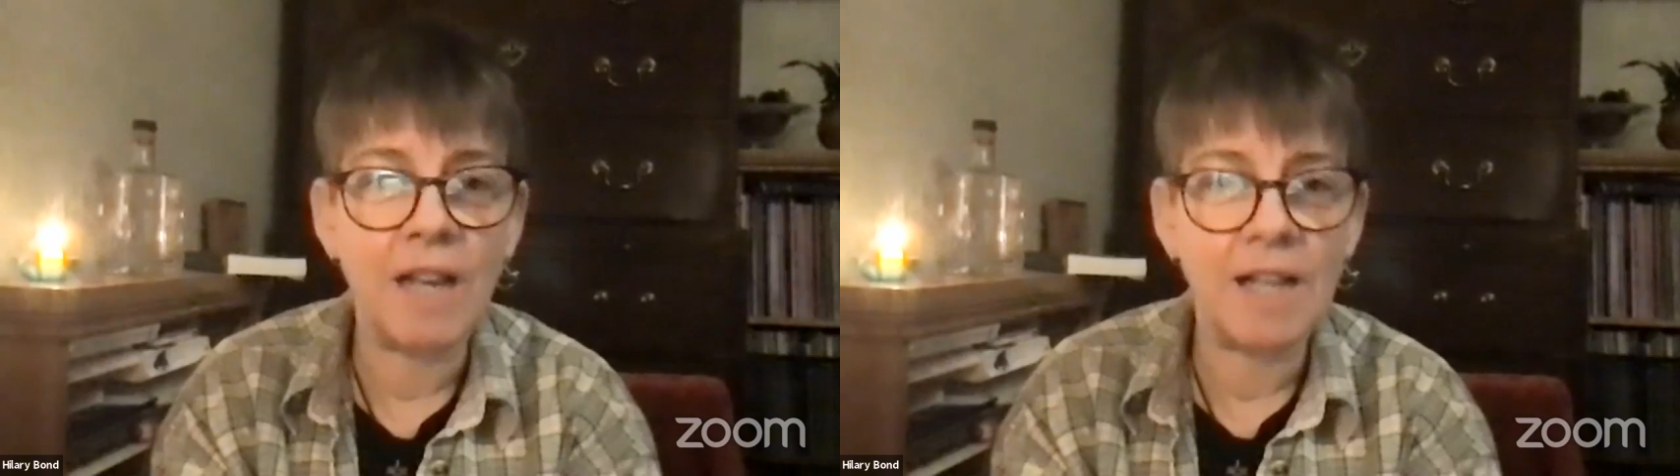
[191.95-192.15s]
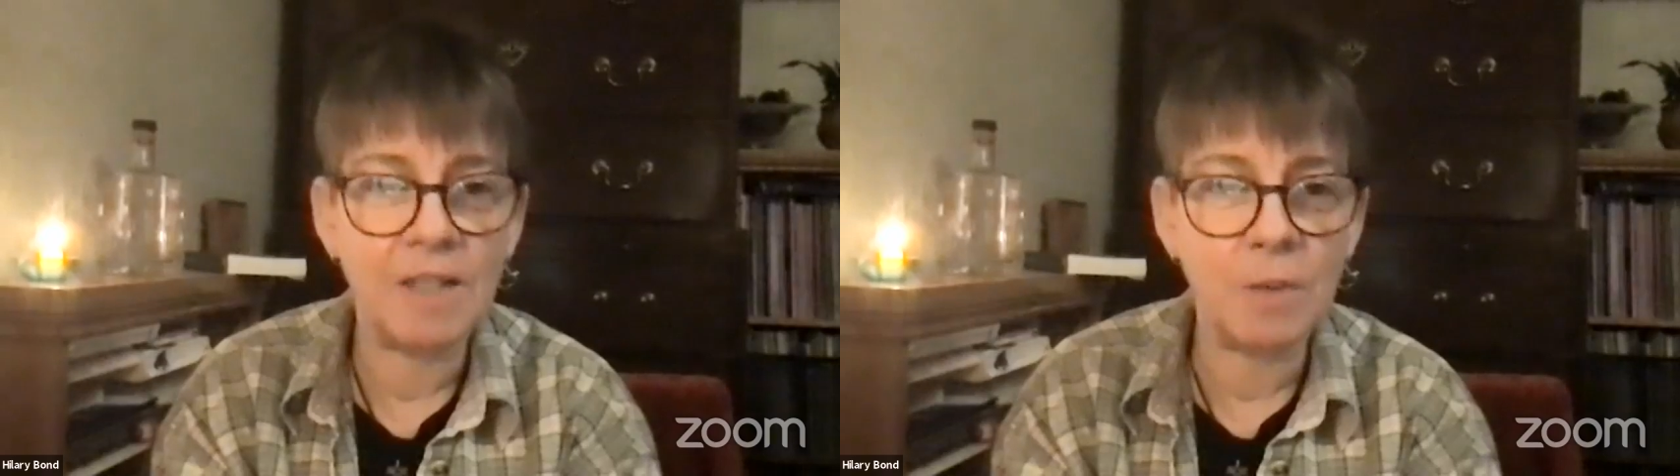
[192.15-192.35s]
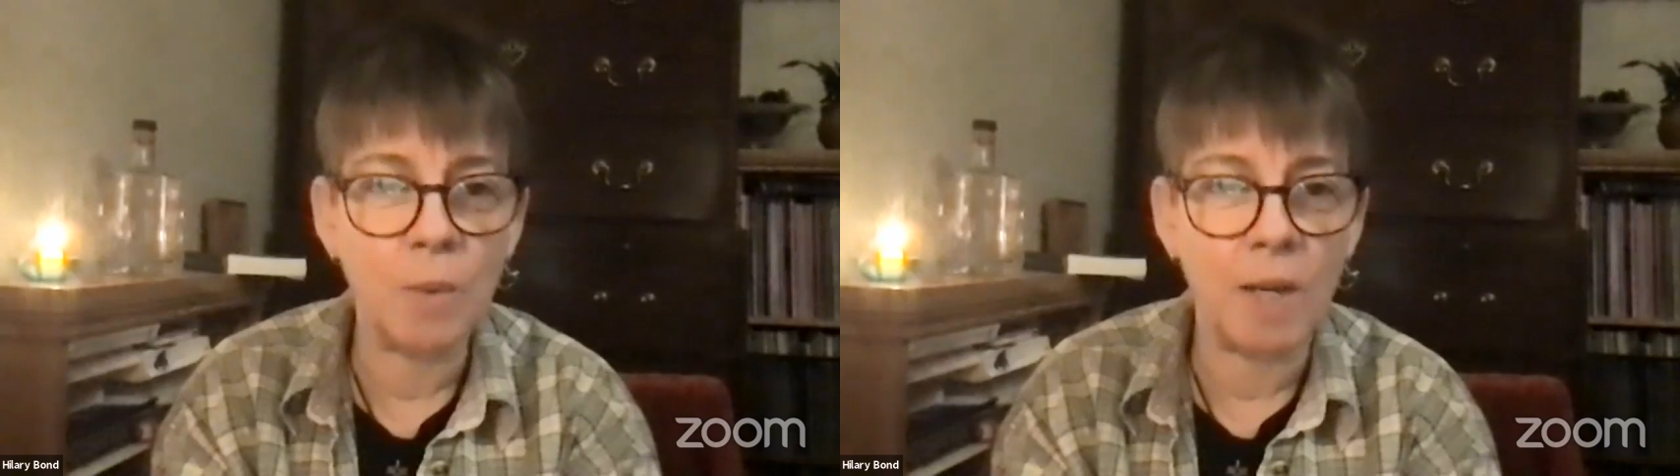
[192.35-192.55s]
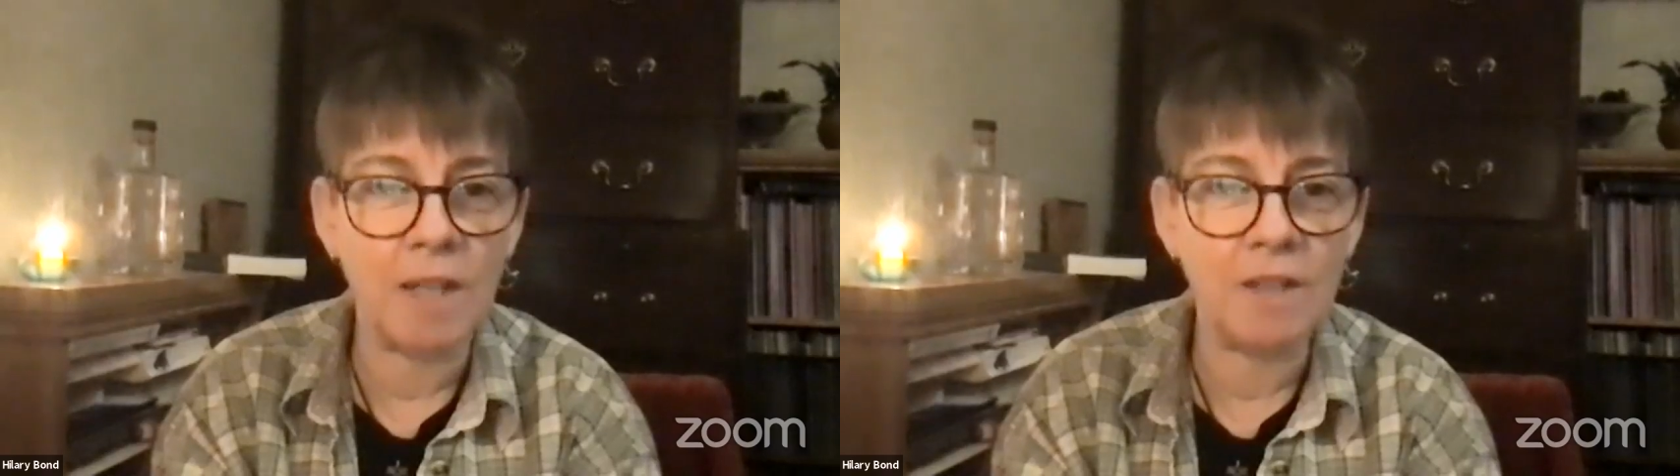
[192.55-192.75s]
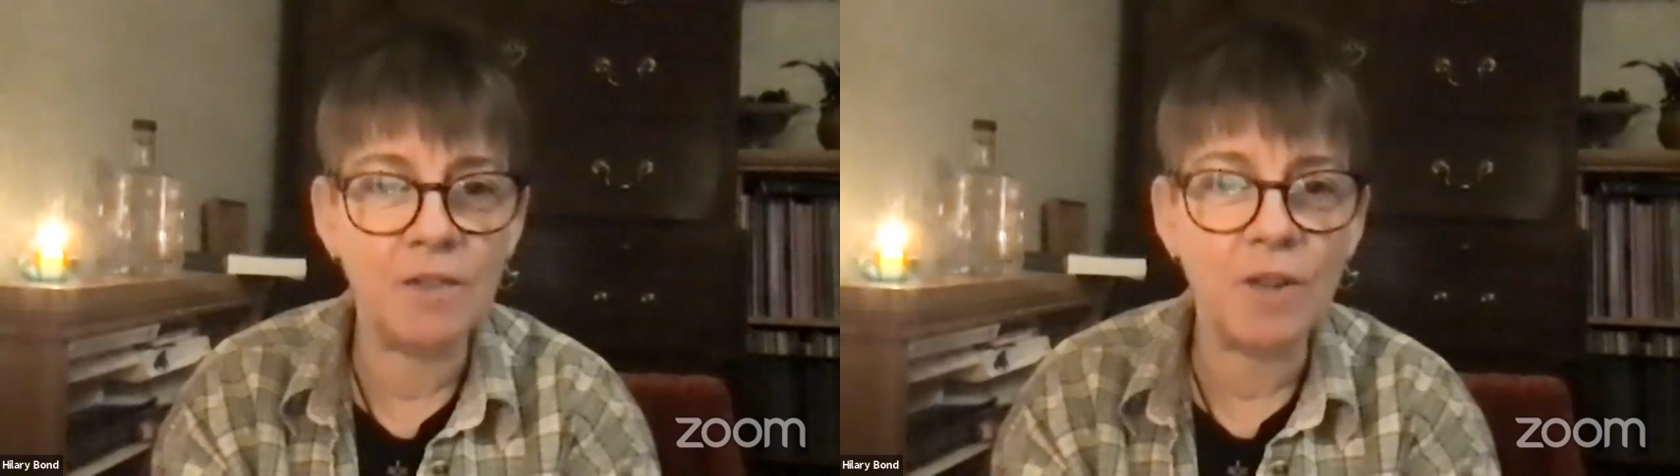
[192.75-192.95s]
has a white
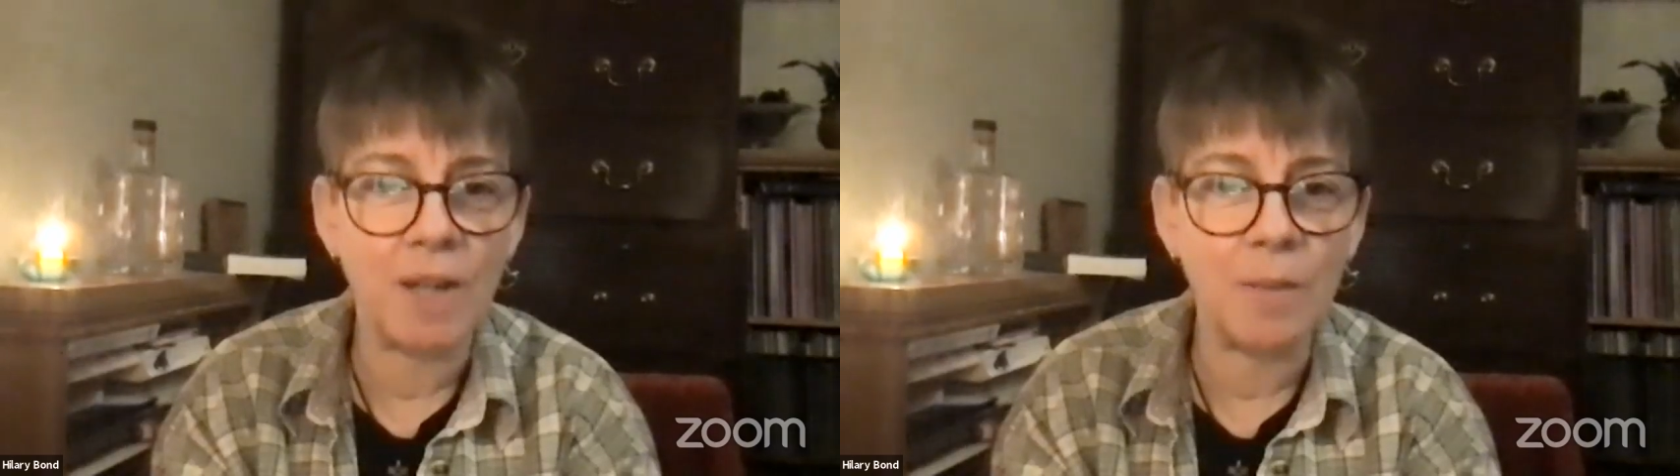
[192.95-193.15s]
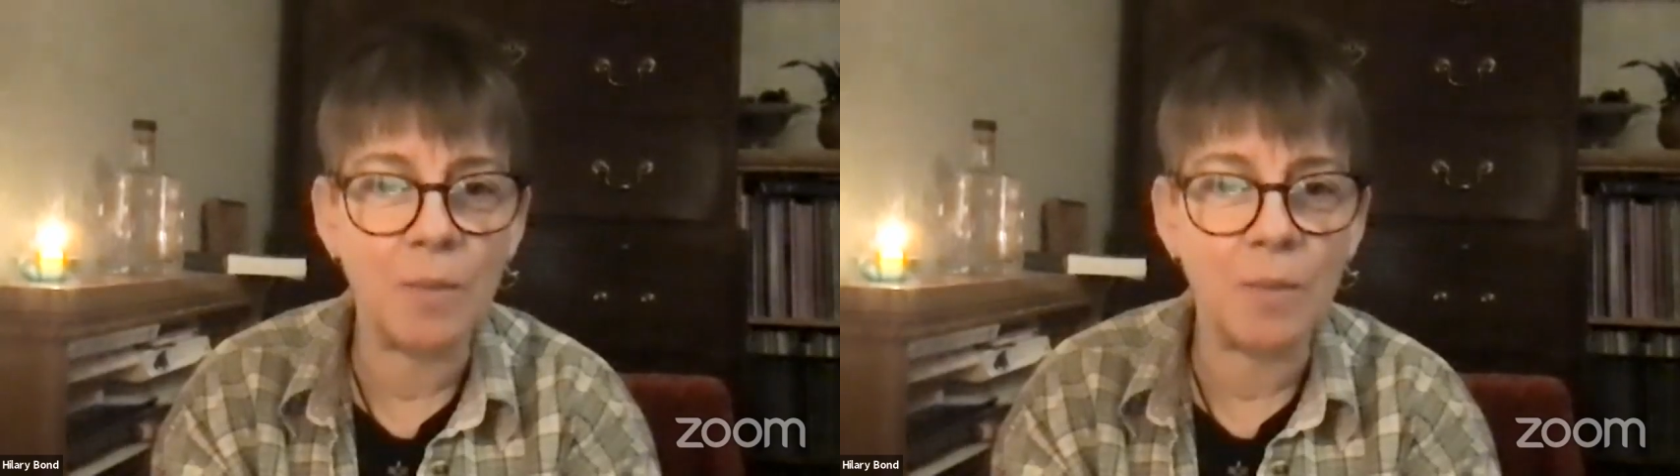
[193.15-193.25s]
stripe